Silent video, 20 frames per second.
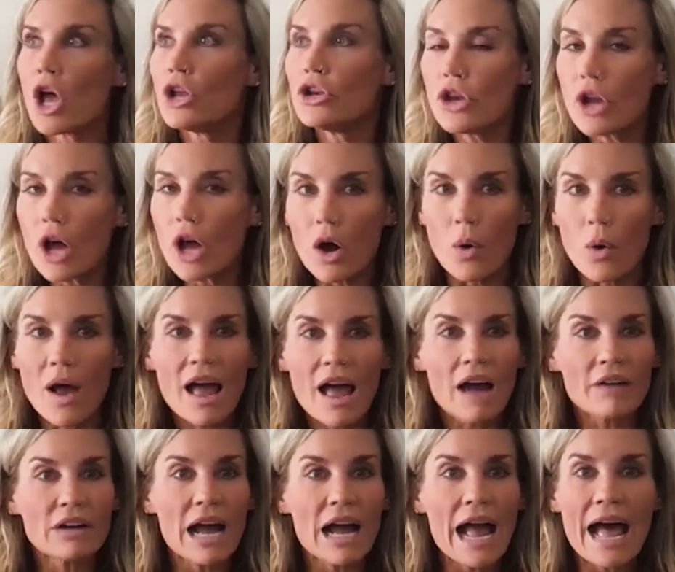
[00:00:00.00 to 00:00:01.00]
No.
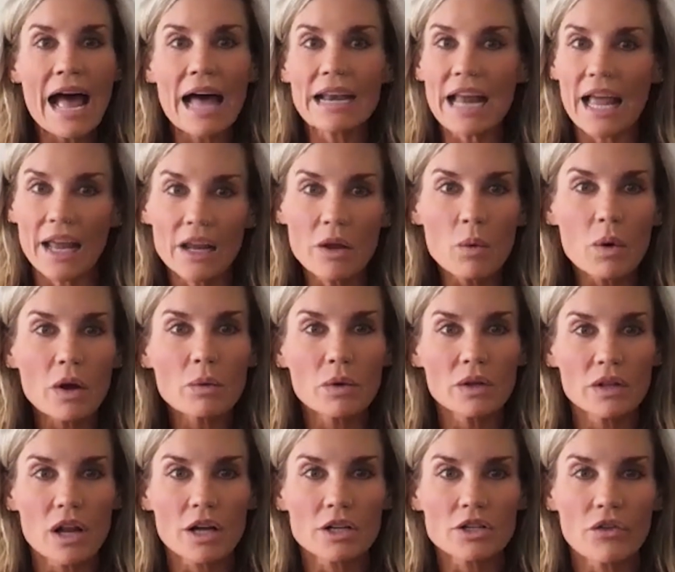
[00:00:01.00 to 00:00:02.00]
Have I had anyone
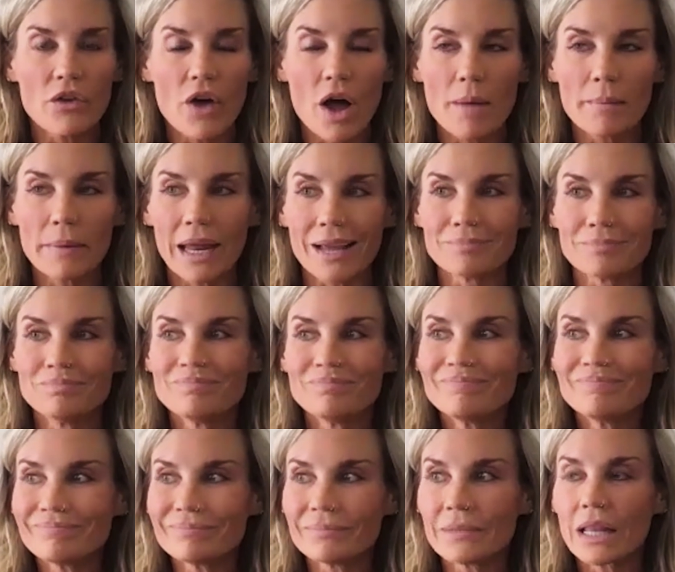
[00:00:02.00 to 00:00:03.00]
with nausea, vomiting?
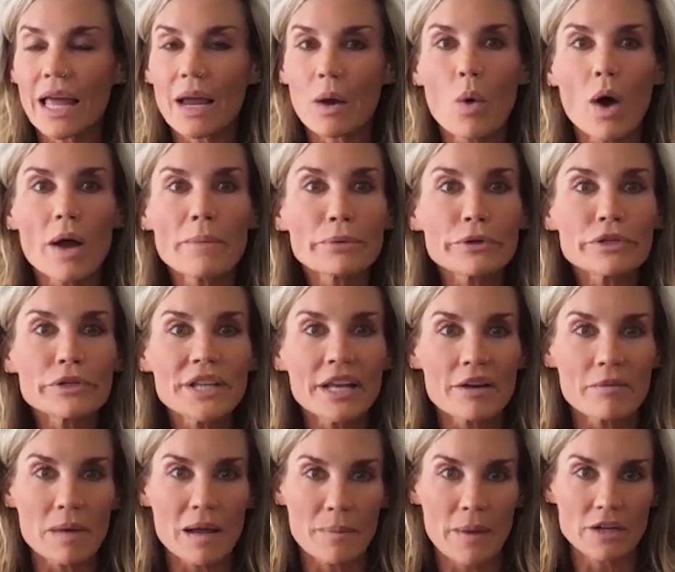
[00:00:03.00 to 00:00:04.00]
Like 1%
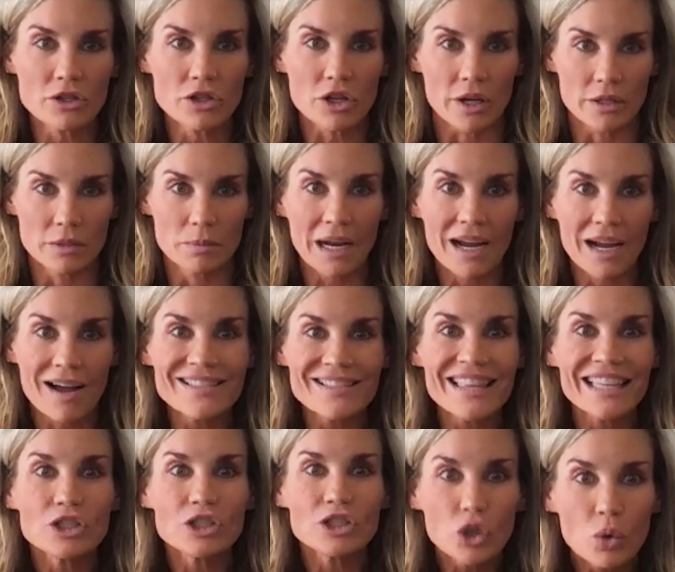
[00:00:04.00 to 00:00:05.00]
of my patients, because
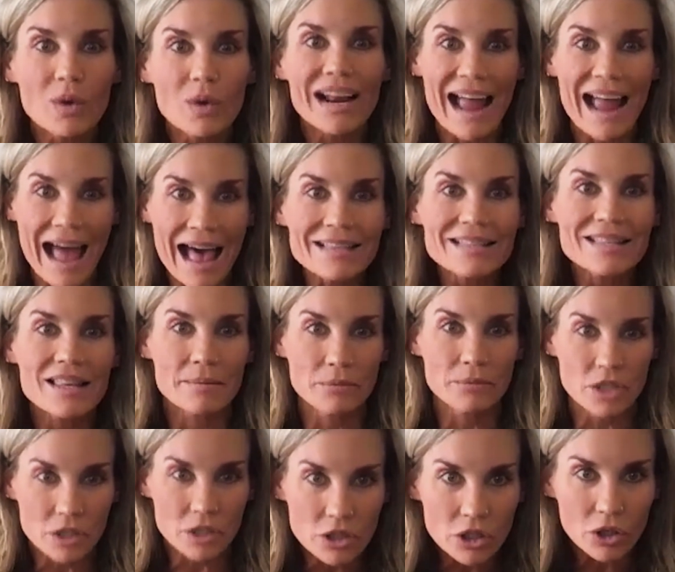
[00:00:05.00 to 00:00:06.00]
they do what I ask them
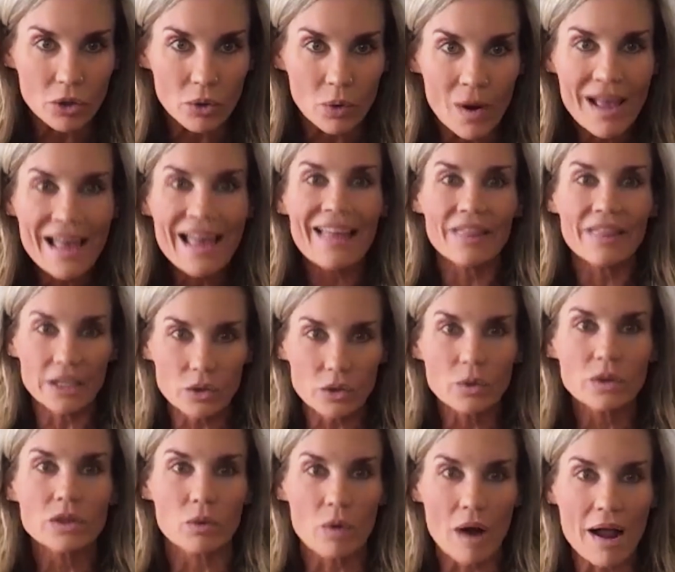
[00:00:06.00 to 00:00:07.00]
to do, and they do
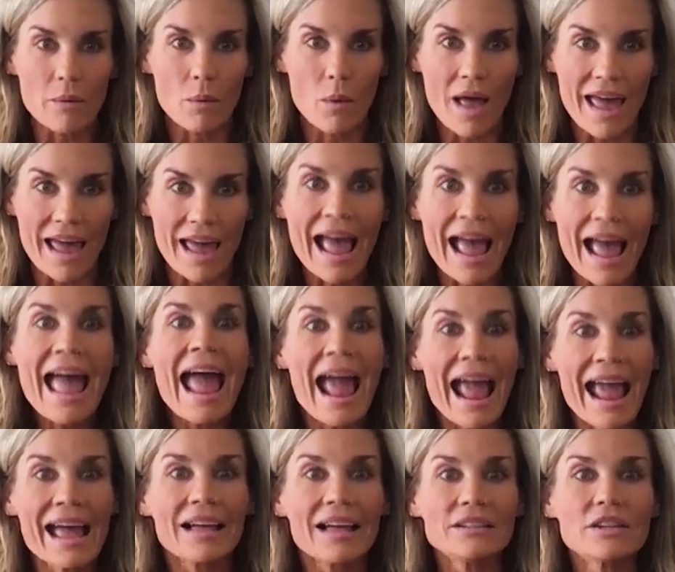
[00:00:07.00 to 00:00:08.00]
it the right way.
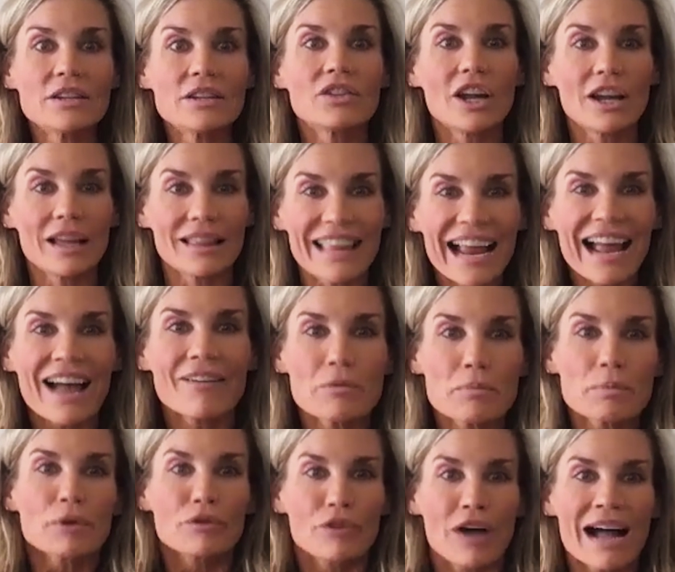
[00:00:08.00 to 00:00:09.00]
And they have a
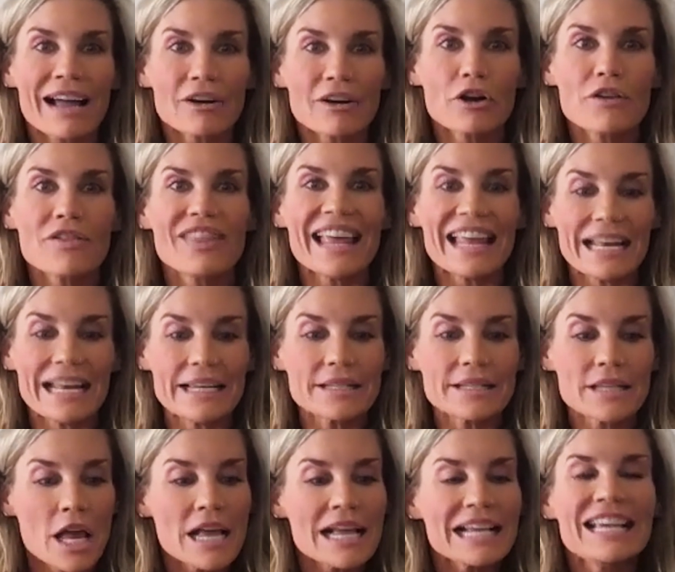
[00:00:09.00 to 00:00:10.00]
provider that is
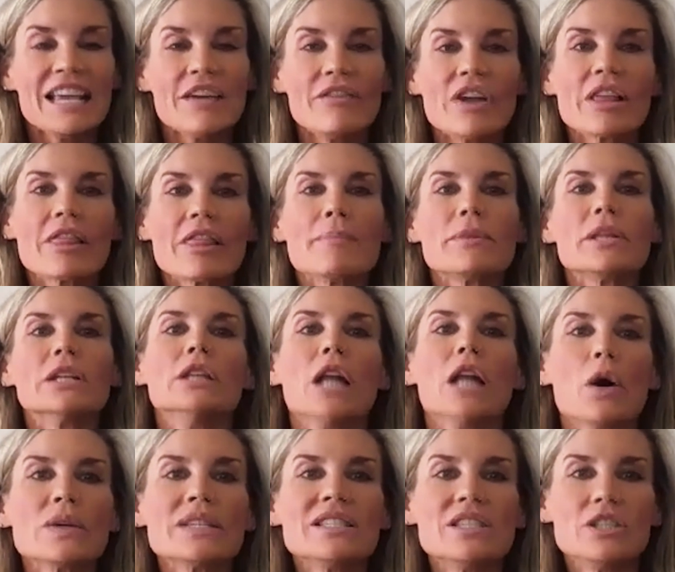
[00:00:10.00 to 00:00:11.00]
giving them the
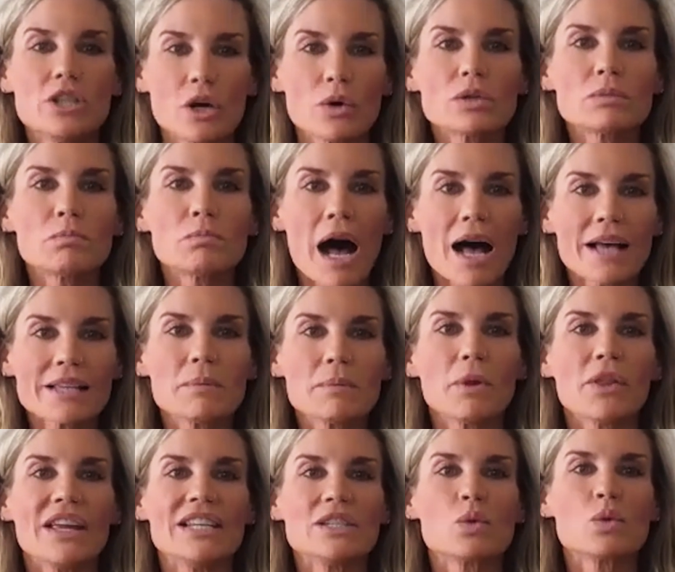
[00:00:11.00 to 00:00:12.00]
lowest dose possible
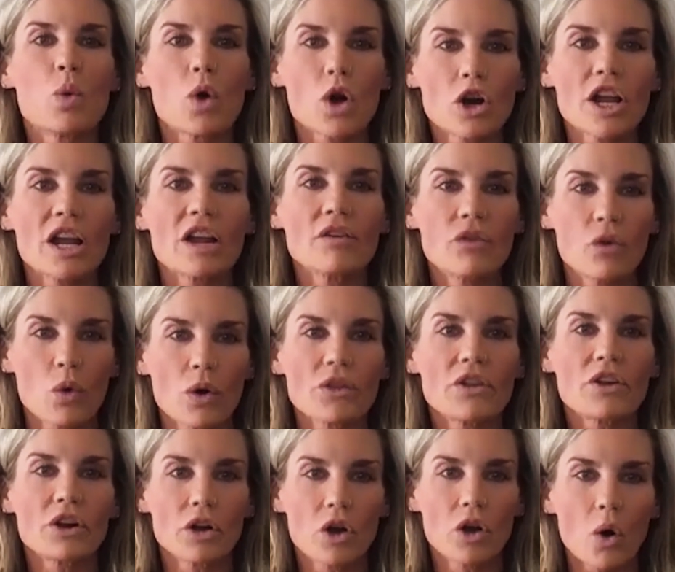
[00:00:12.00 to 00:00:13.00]
that is working for
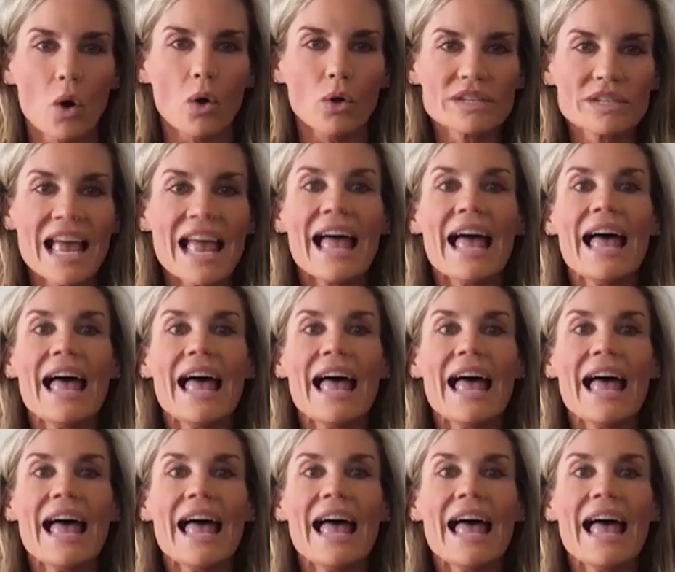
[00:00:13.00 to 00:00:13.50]
their goals.